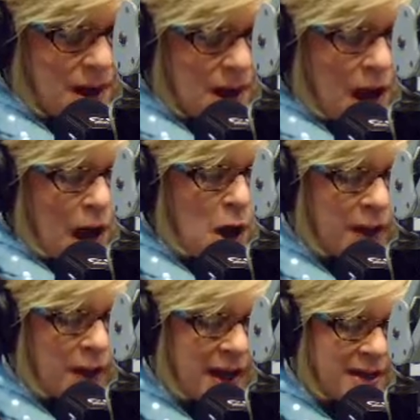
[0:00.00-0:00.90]

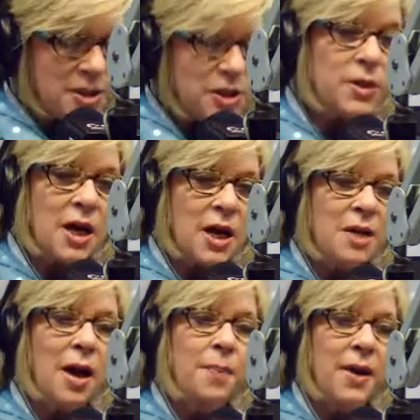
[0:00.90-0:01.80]
Okay, so we're talking
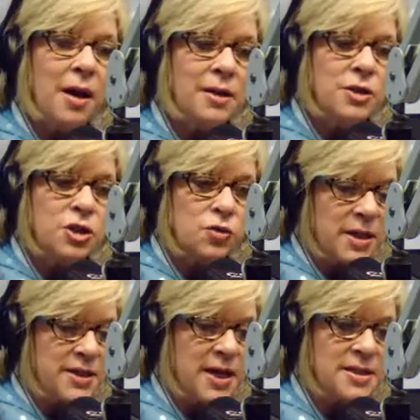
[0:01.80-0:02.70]
about parents drug
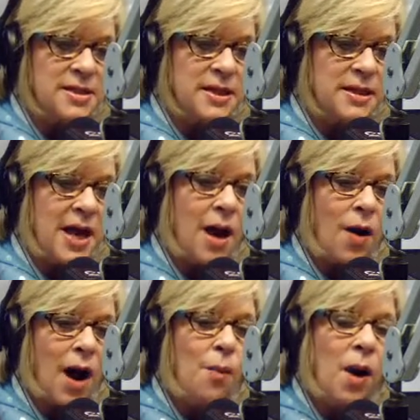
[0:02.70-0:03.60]
testing. Now,
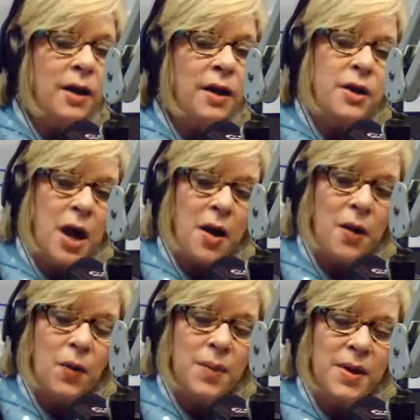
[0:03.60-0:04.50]
I want to know,
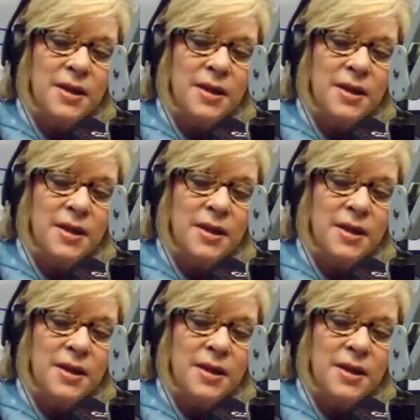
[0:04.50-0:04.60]
because, you